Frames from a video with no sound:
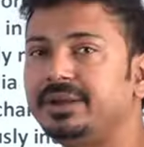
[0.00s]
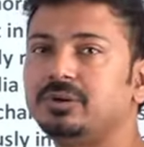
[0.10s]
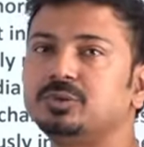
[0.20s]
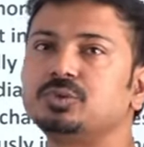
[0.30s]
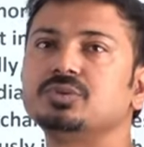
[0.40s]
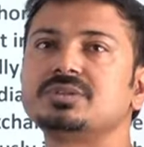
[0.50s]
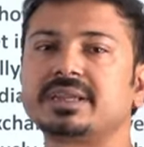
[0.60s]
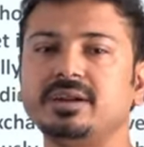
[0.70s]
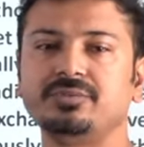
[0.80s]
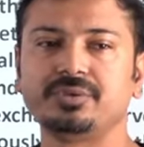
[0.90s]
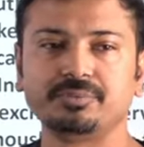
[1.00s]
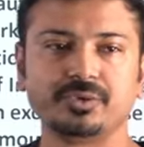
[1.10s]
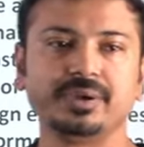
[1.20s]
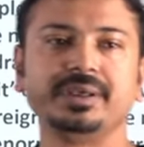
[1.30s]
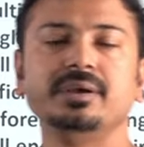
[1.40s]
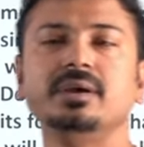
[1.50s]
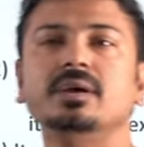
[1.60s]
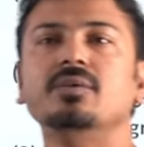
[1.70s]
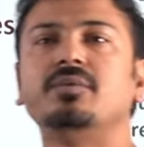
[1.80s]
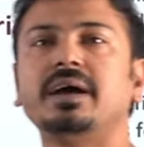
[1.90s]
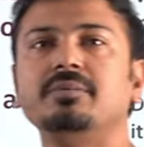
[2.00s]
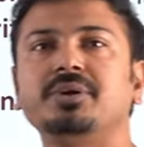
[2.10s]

Day also, 2nd February. Why?